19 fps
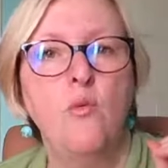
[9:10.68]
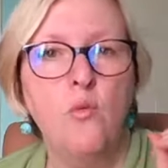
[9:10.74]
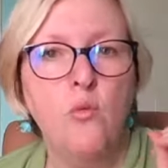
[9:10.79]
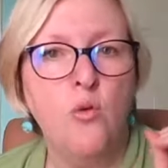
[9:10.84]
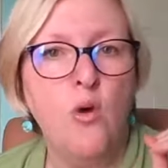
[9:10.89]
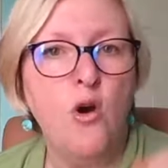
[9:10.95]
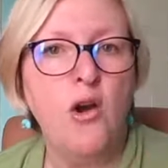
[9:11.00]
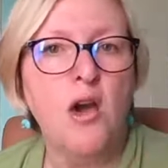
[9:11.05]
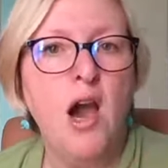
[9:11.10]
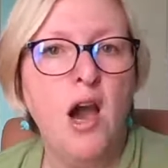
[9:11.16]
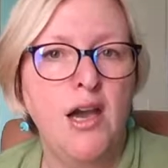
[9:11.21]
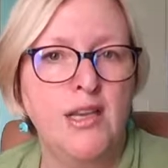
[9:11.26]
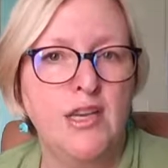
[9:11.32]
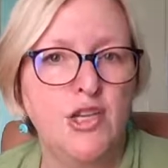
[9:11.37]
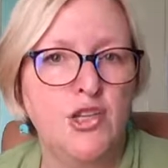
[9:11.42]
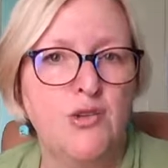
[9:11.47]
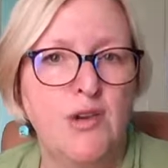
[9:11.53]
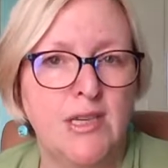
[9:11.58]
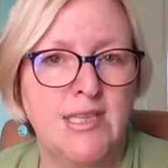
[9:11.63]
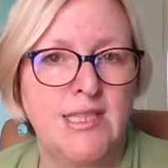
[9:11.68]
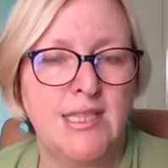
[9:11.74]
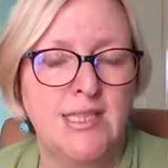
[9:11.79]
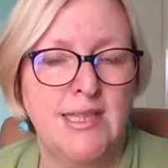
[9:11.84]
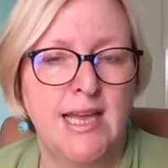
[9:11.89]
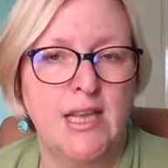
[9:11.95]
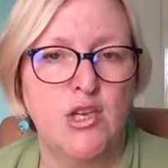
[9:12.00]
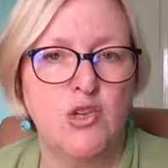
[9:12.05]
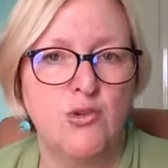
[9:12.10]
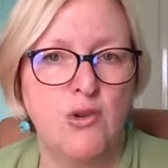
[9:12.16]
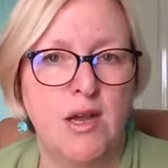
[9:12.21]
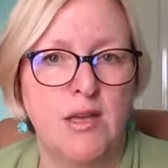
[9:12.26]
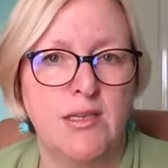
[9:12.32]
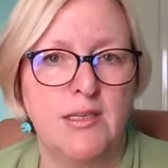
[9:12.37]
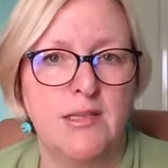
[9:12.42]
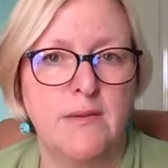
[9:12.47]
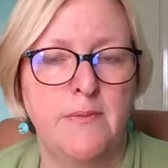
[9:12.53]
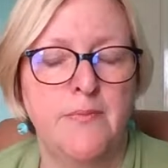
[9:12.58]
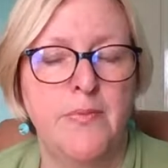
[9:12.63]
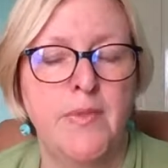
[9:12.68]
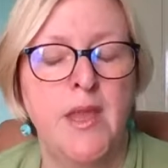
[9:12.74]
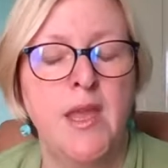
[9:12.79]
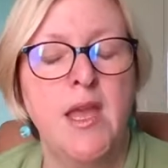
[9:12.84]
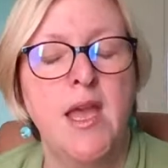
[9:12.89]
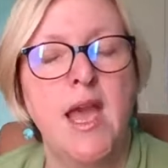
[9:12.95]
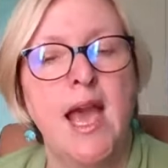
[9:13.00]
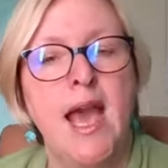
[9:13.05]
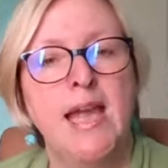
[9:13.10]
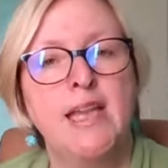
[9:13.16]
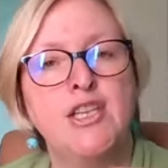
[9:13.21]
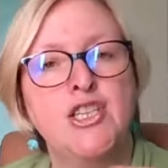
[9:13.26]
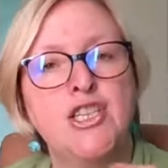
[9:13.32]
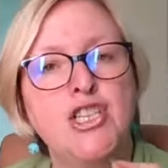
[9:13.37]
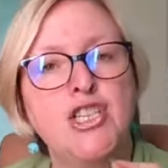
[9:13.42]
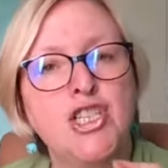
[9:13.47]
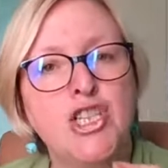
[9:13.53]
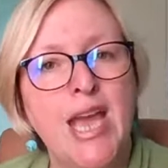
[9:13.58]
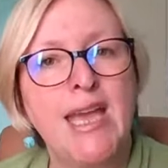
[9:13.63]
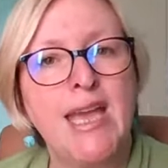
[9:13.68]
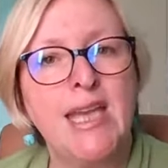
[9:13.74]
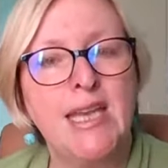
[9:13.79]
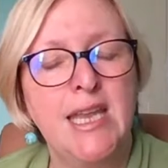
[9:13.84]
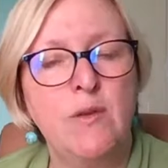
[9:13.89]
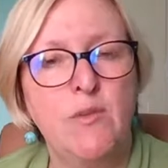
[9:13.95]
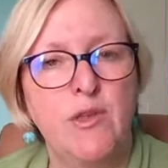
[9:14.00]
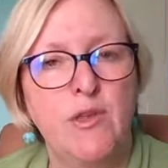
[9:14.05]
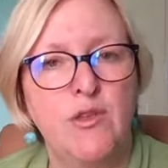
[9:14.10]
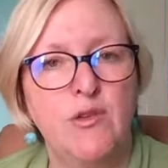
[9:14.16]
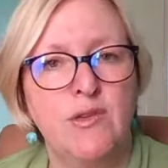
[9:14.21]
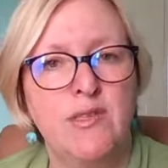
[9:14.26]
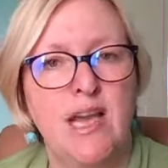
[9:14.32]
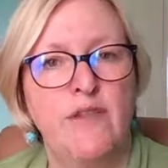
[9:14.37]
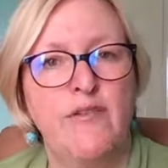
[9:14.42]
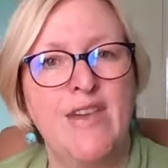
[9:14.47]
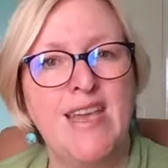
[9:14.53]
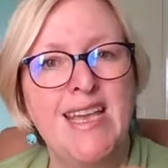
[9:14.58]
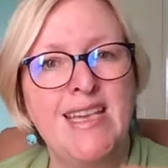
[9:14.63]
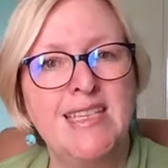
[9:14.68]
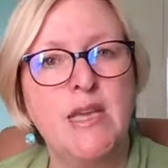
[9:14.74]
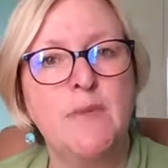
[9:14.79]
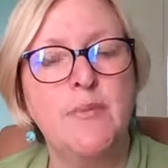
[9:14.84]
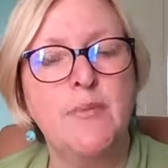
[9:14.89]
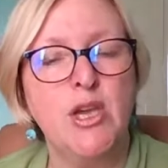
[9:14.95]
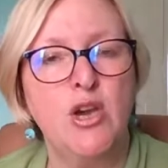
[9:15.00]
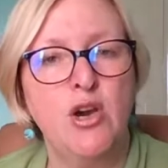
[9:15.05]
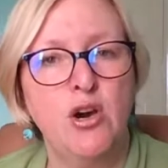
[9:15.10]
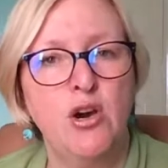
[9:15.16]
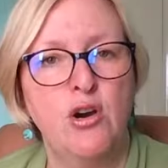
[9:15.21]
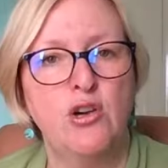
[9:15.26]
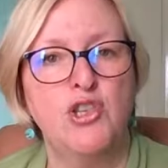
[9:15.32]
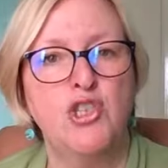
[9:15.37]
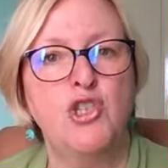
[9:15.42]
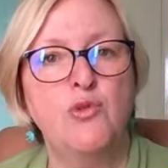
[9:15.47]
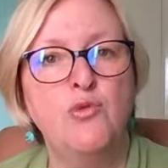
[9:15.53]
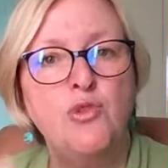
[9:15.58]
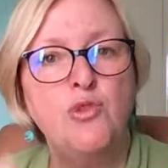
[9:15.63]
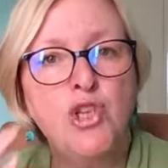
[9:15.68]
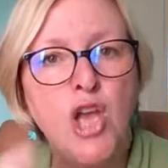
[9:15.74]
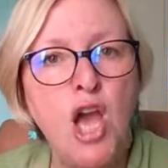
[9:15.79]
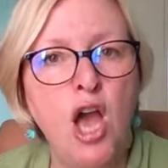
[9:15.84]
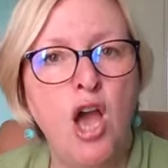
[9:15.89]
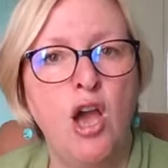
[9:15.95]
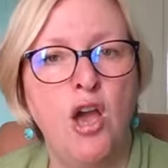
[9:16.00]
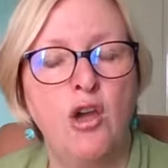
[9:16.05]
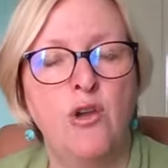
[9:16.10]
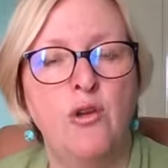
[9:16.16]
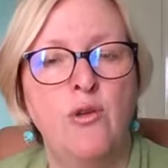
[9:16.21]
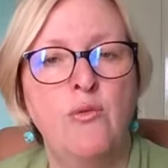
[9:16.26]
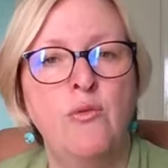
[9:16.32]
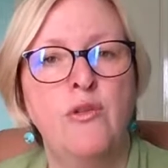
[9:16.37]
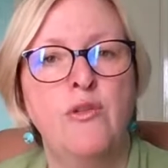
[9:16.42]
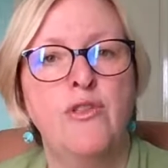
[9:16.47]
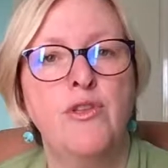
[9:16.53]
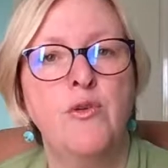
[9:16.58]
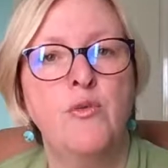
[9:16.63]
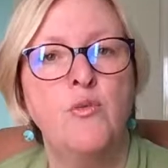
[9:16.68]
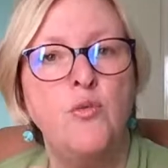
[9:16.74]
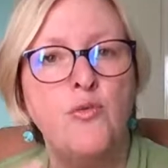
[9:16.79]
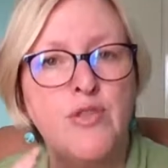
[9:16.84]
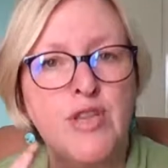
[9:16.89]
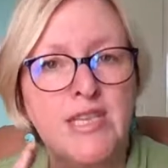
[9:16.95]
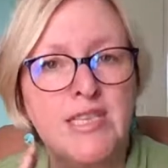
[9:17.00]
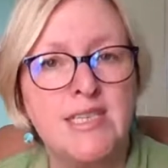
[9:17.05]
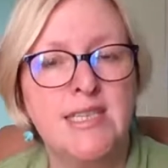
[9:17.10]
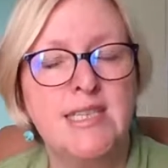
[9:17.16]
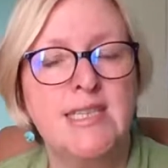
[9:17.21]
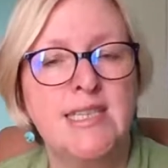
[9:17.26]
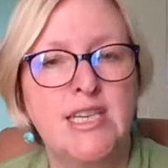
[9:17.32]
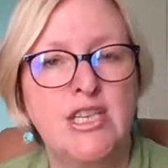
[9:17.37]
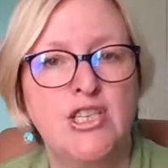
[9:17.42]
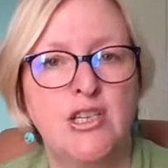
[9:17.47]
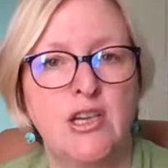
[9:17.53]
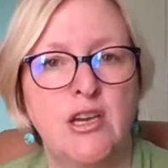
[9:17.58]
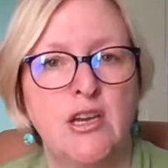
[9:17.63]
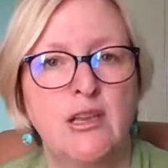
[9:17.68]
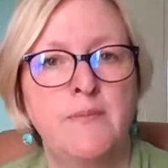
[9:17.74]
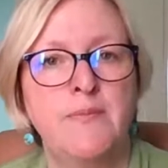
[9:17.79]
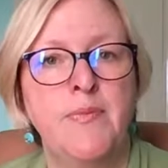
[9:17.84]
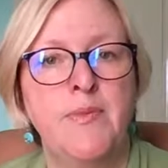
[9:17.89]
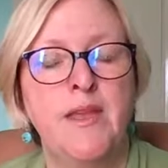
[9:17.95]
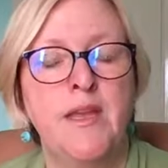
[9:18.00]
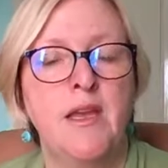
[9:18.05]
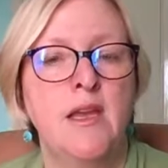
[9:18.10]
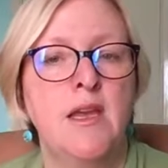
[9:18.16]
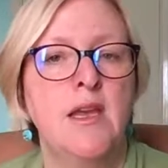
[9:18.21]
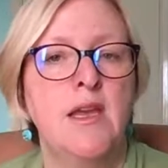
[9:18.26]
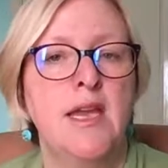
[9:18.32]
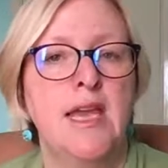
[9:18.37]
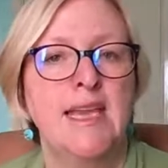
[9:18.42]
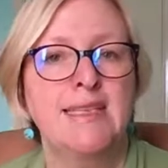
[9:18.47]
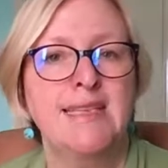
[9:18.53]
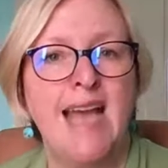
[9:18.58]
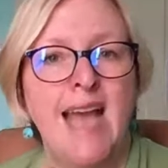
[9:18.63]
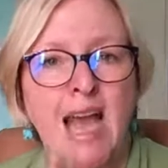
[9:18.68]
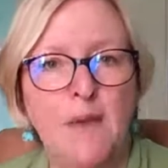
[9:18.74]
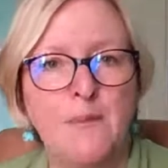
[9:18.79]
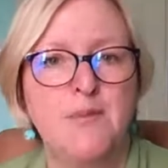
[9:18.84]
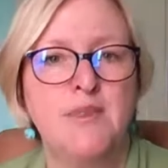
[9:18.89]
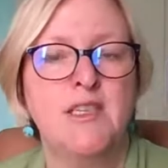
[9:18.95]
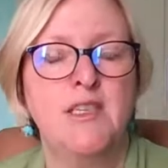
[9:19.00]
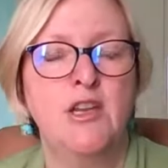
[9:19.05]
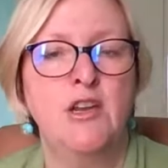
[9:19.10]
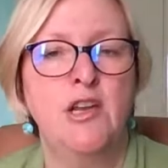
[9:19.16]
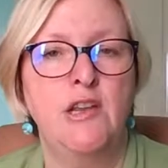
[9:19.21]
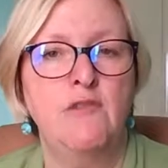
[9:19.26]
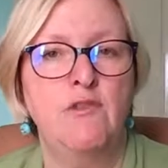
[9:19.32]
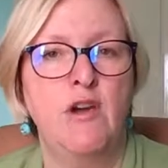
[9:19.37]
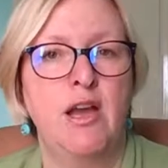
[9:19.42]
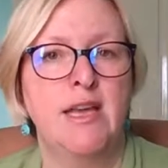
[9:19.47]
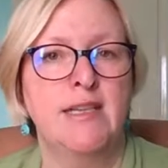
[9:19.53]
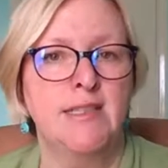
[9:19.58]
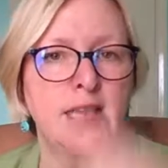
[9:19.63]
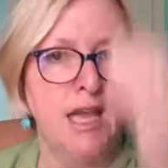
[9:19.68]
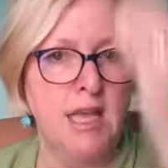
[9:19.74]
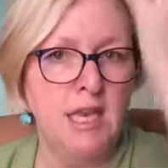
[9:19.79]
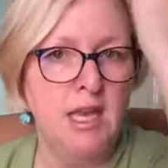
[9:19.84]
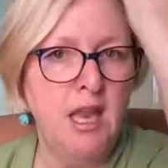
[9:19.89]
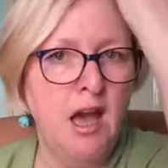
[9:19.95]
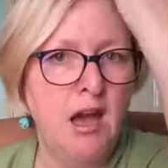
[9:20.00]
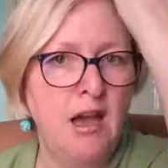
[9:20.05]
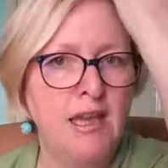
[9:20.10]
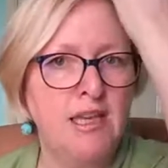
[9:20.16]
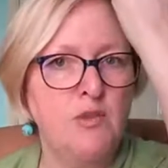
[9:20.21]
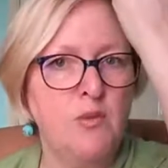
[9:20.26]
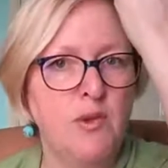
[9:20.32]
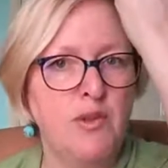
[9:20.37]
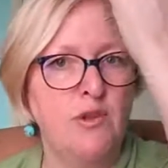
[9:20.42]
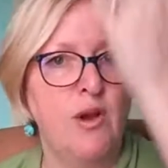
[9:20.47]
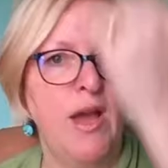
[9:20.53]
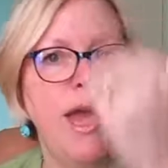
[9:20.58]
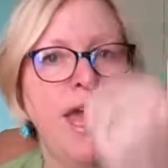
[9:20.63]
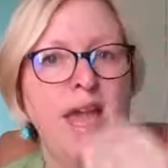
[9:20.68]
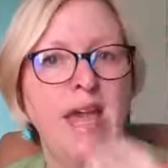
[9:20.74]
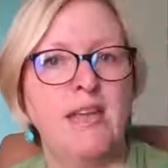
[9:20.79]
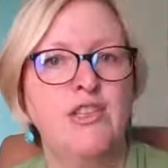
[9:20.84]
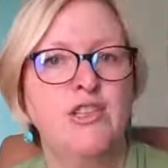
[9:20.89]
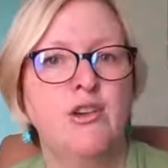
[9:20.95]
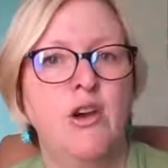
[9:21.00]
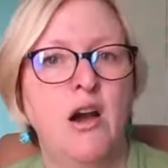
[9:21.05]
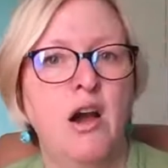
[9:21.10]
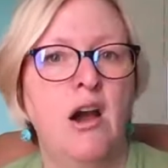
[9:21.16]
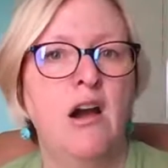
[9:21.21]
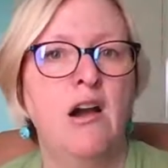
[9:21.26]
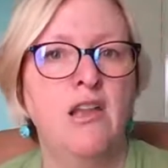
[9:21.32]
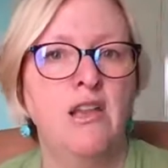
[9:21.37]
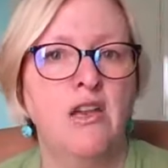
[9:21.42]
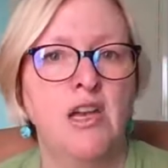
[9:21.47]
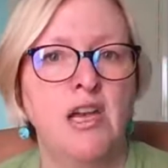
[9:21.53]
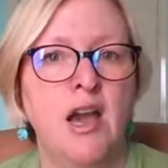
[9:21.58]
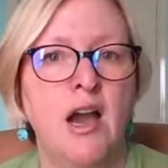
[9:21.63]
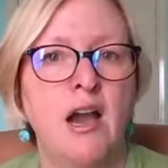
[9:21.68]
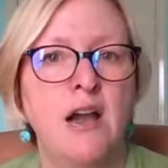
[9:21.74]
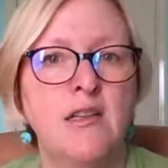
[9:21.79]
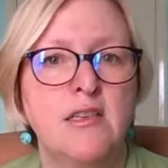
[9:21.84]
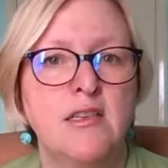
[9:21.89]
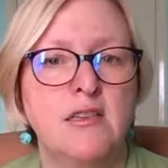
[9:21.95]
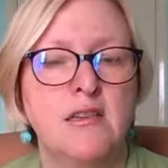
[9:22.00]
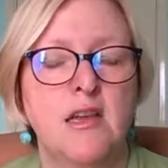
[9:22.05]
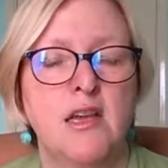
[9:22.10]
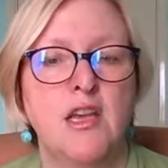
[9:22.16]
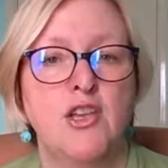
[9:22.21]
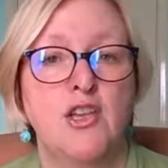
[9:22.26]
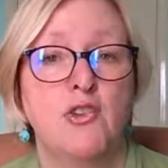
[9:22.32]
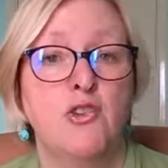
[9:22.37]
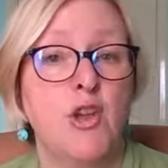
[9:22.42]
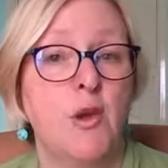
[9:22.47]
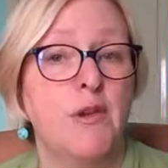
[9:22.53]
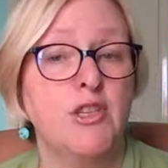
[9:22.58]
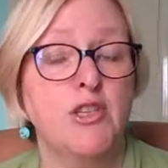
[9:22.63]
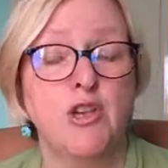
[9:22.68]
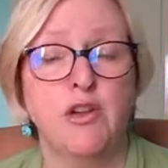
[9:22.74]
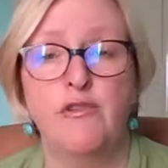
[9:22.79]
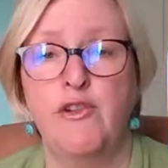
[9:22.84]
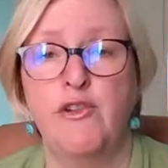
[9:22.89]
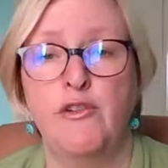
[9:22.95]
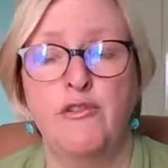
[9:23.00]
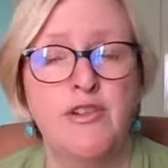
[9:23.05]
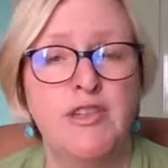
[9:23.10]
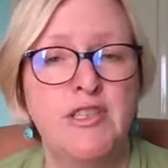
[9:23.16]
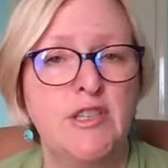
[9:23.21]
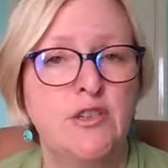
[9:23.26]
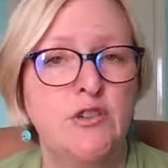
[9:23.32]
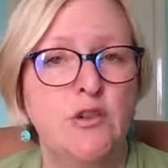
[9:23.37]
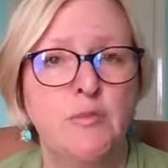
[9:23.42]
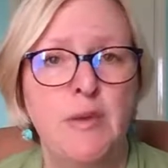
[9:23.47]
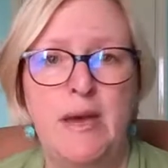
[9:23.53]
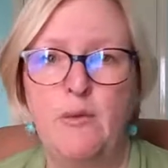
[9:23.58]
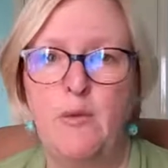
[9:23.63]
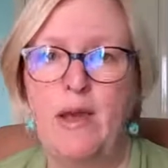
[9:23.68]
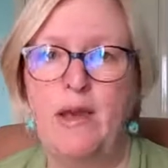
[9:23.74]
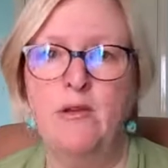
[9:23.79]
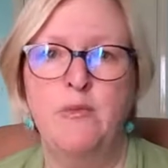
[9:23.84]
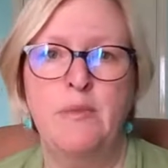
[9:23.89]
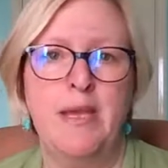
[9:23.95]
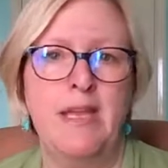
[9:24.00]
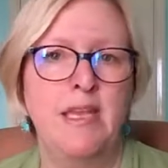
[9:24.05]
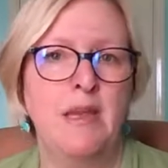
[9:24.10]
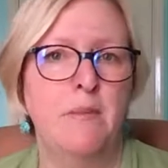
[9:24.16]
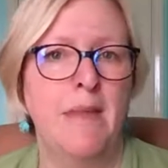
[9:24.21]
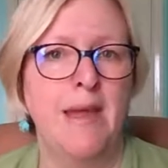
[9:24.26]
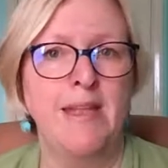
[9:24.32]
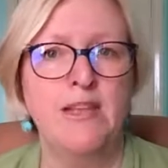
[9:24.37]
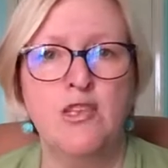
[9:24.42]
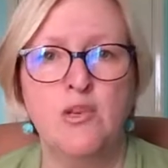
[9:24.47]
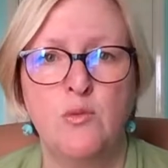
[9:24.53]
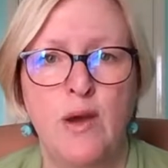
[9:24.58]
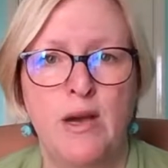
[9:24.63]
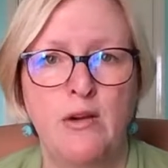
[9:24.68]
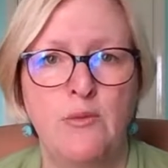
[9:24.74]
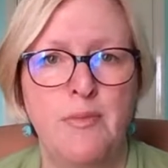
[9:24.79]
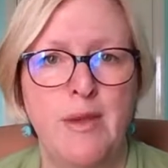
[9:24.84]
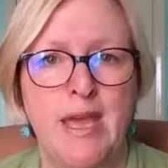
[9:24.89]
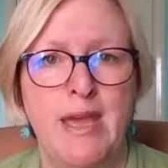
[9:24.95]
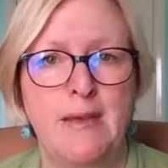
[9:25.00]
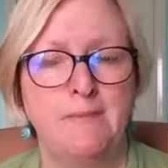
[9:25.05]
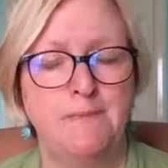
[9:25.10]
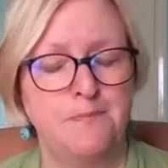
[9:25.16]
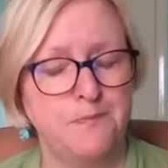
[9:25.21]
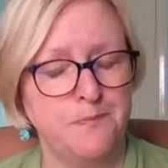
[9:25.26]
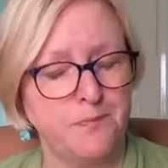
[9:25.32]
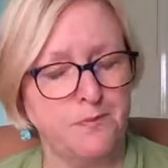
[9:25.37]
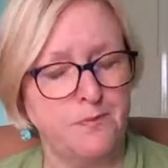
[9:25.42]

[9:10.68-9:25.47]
what kind of trust is that trust? And just checking in with yourself, is it because you know that this decision is absolutely right, it's aligned with your head, your heart, your gut, you know it's good for your physical well-being, your mental well-being,